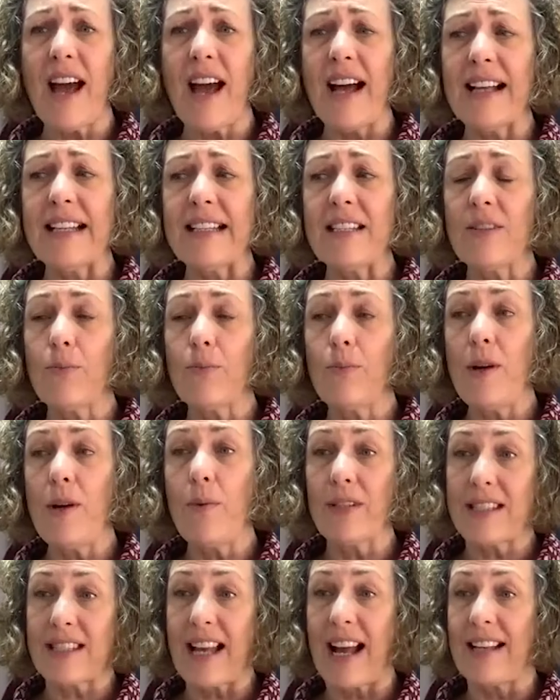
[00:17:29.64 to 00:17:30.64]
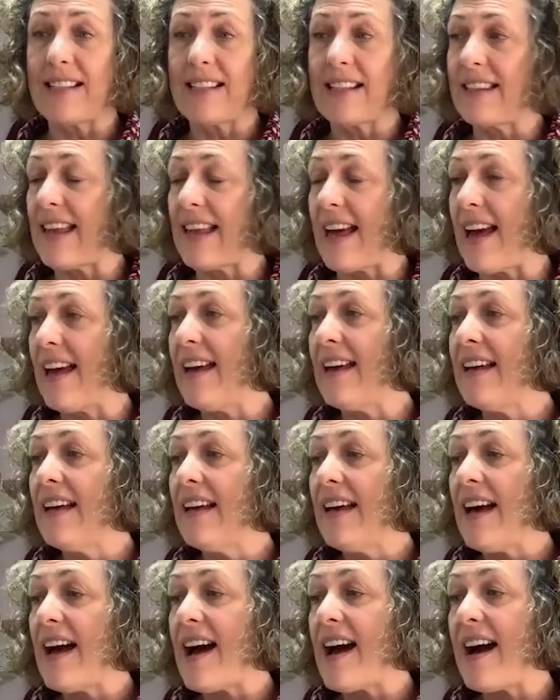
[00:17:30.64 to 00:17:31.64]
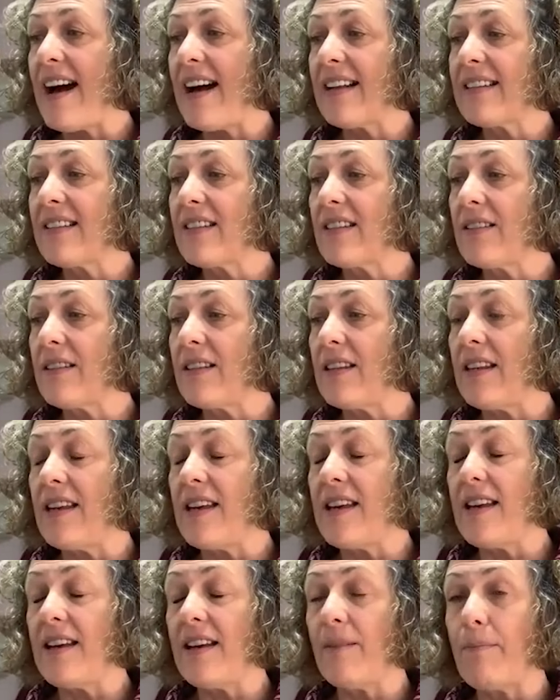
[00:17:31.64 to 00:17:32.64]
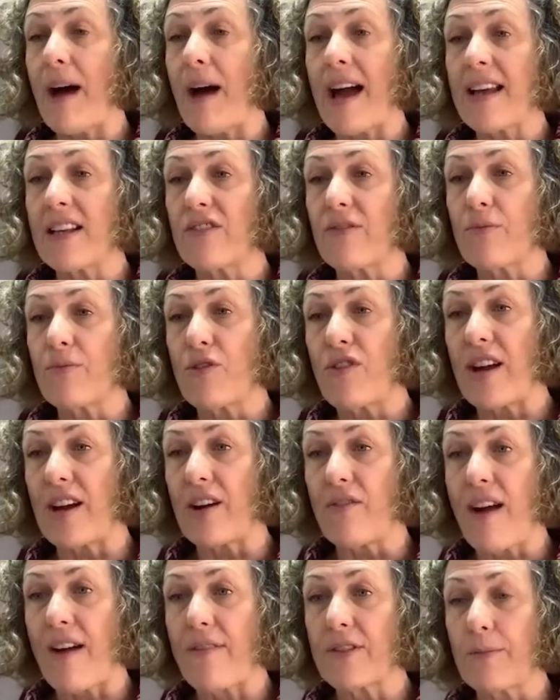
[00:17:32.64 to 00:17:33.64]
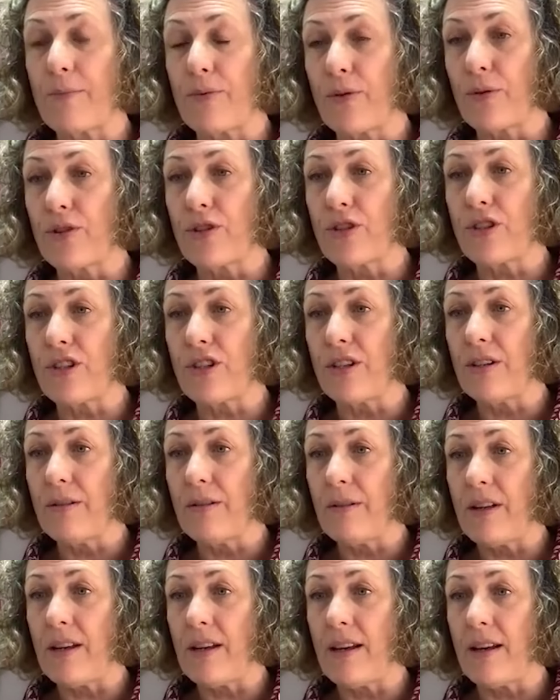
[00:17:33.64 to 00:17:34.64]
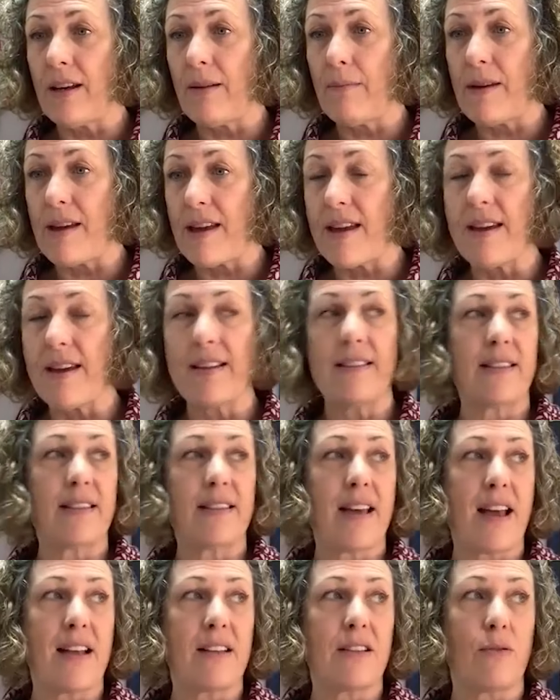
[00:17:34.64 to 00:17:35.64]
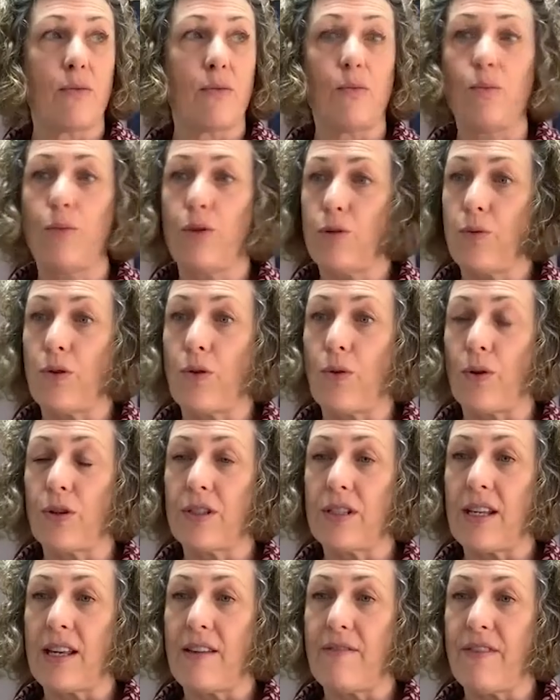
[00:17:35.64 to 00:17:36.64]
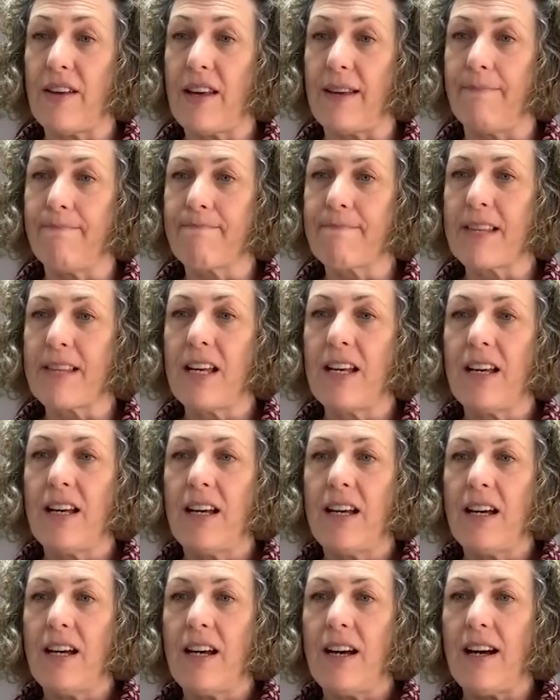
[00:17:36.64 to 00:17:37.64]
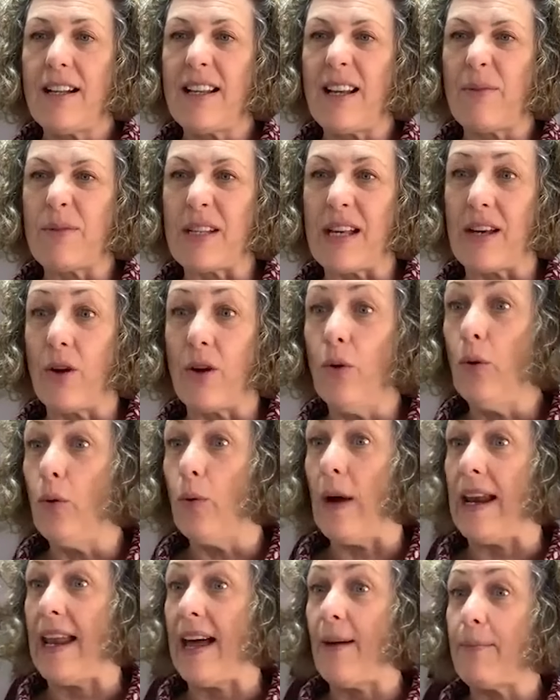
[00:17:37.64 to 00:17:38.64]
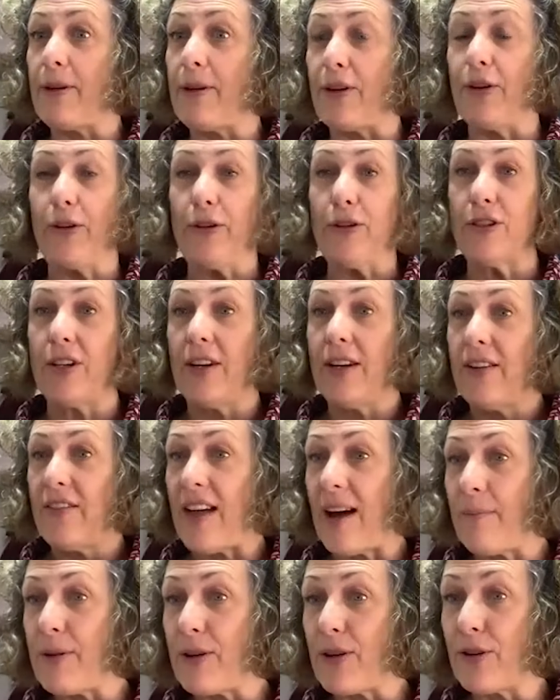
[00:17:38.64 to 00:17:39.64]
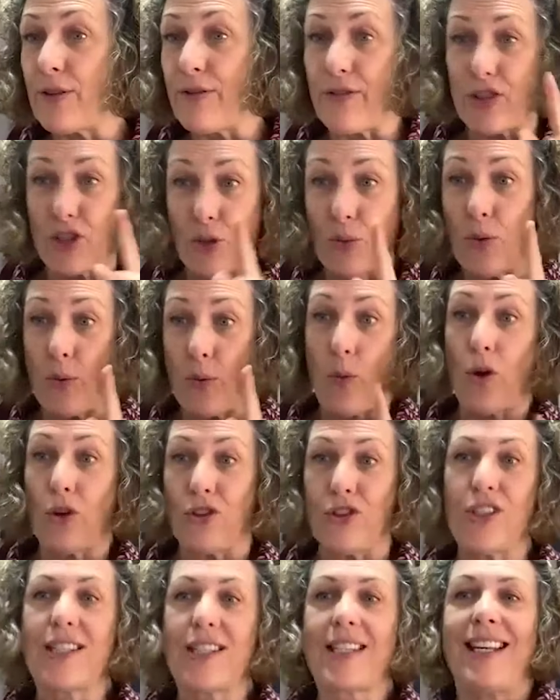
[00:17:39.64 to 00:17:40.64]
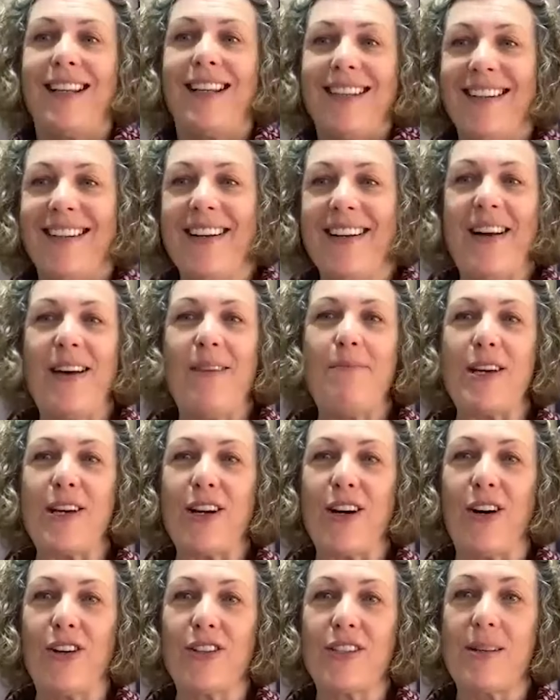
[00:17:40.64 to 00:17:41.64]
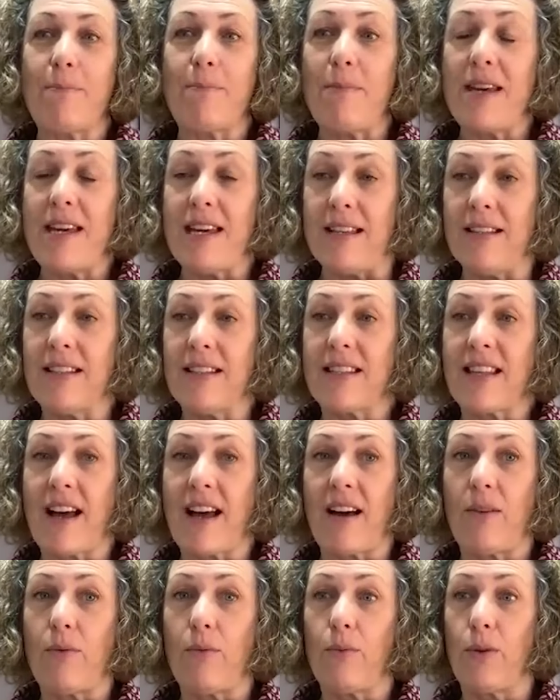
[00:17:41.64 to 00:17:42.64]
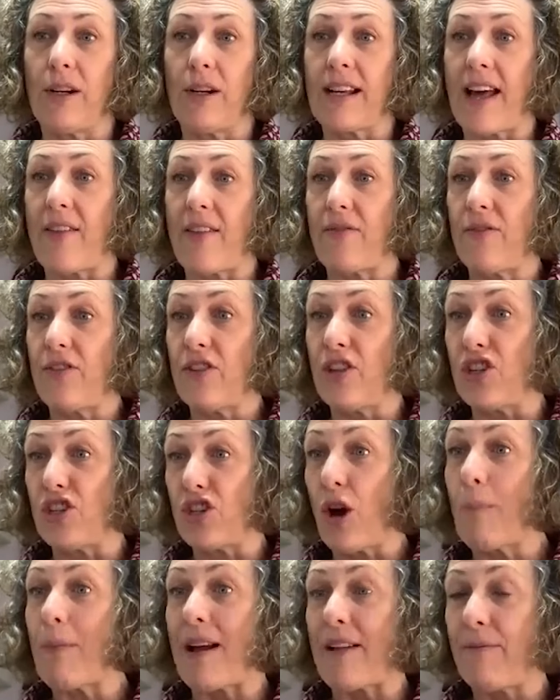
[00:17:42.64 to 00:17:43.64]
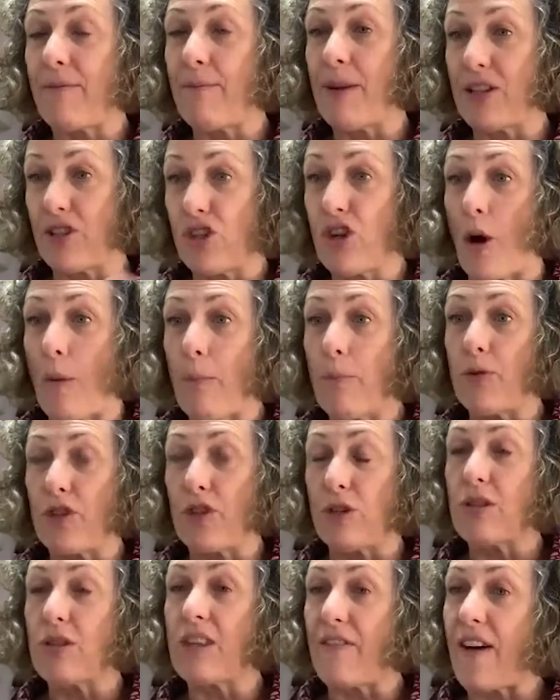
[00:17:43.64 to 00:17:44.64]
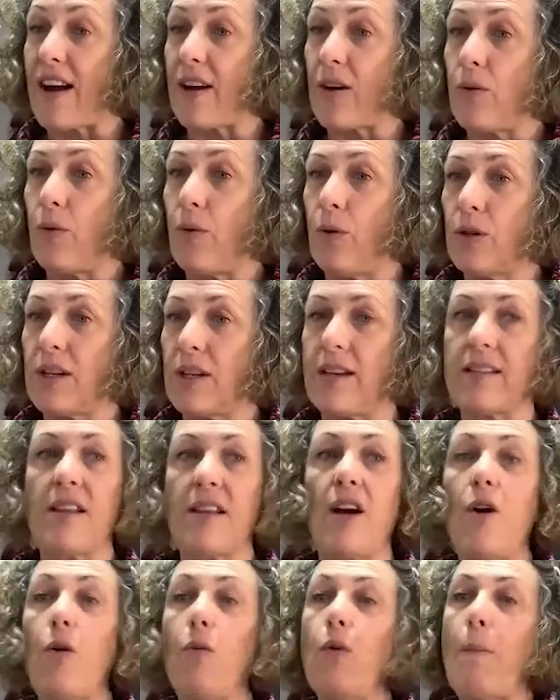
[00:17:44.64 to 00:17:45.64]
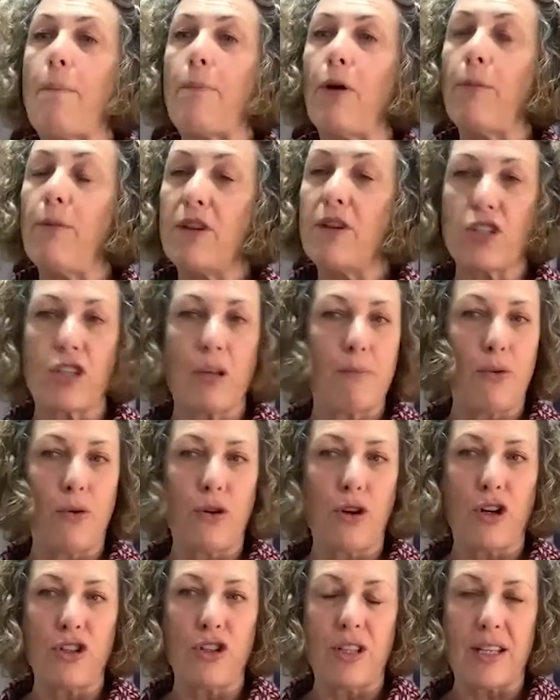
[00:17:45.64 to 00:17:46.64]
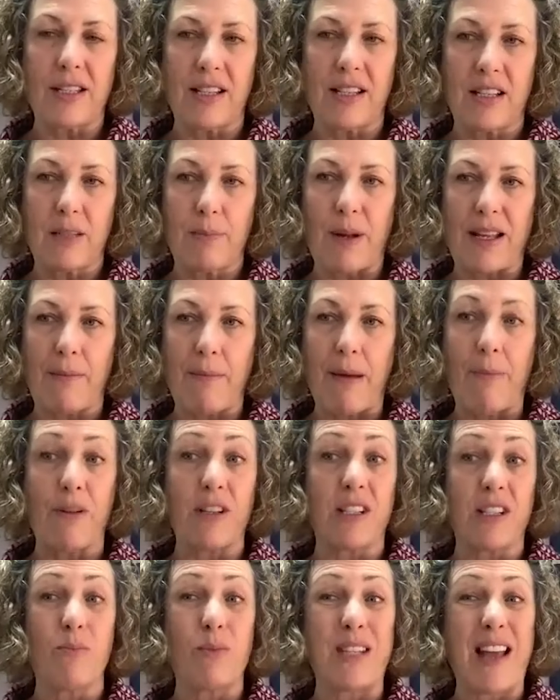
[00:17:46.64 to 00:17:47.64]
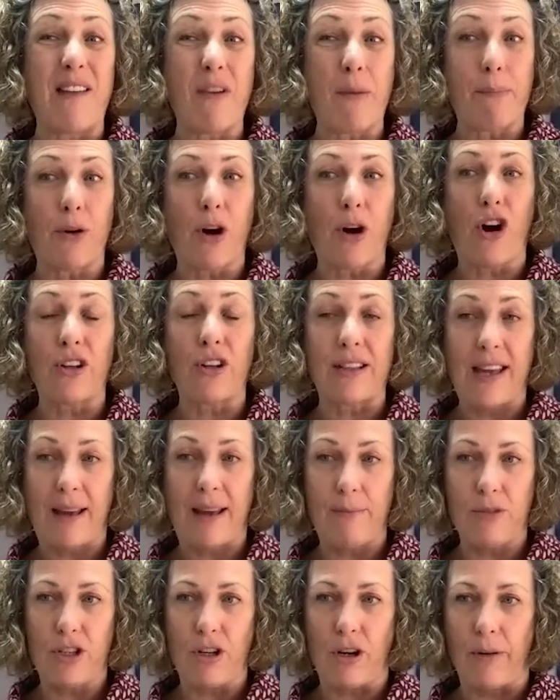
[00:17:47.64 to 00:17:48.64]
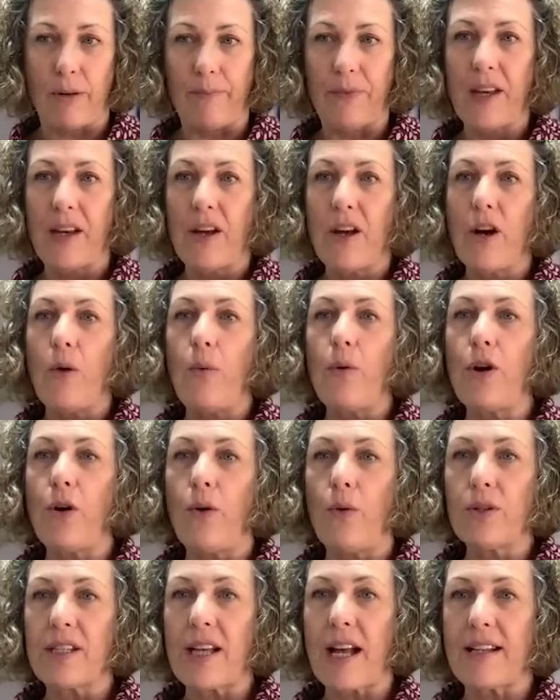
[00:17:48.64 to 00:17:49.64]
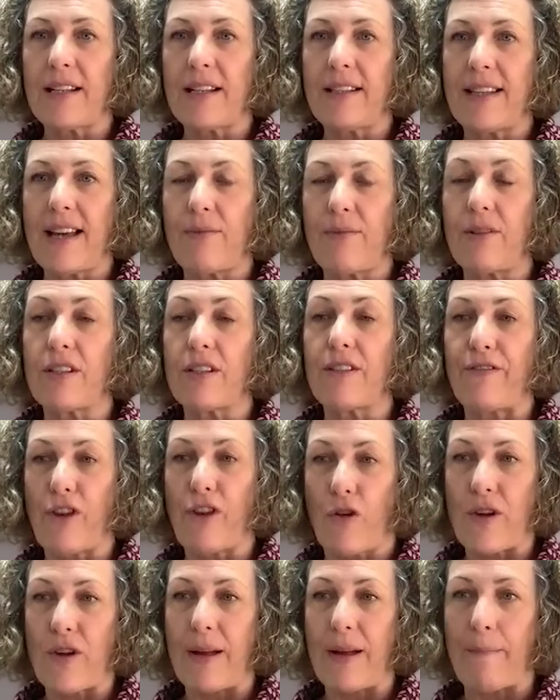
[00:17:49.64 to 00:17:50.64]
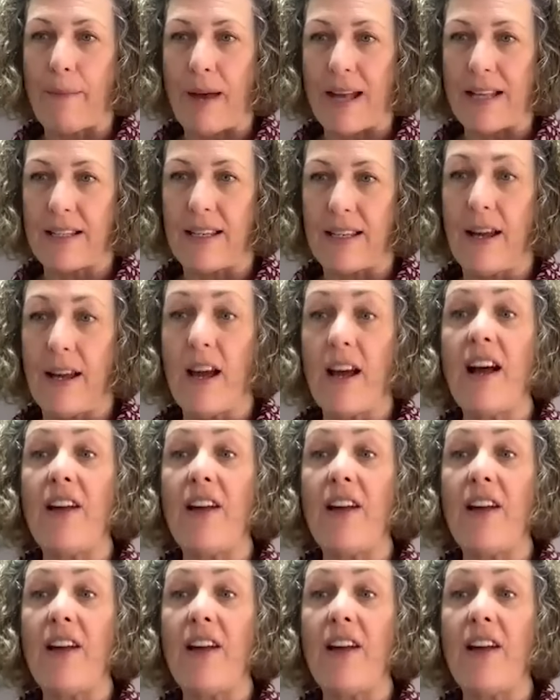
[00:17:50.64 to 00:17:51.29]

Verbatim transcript: And we were standing there, and the buyers from Create and Craft approached me and said, "Would we go on T V?" And I was like, oh, well, that'd be good. That'd be good for do once, because it means that we'll get the shop out of the shop, which is the Fat Quarters. We'll publish the book under Sixpenny Memories, and we never put our names on. We always had it down as Florrie and Betty.